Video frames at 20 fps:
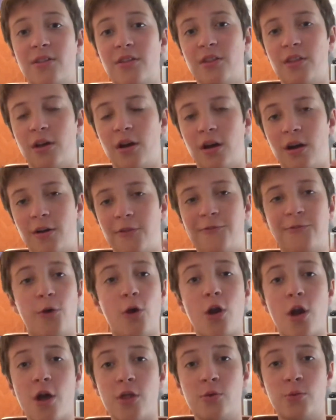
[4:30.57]
the
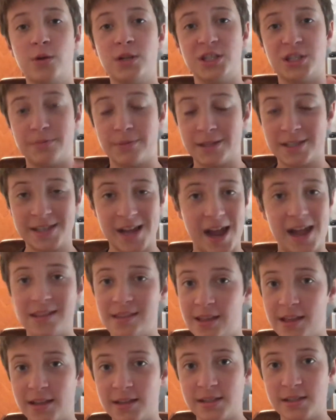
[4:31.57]
4 other ones
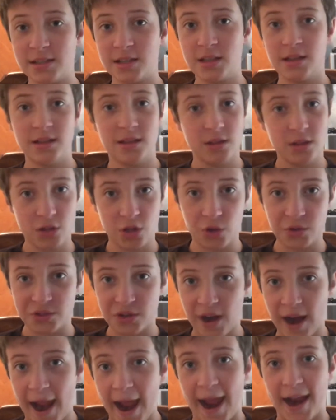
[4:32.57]
beside this, those
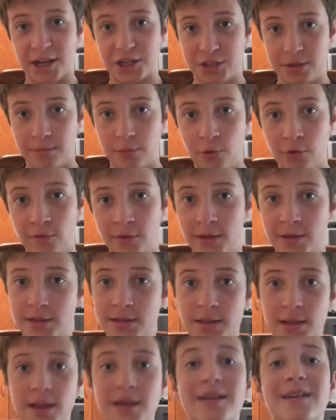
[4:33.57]
are action movies.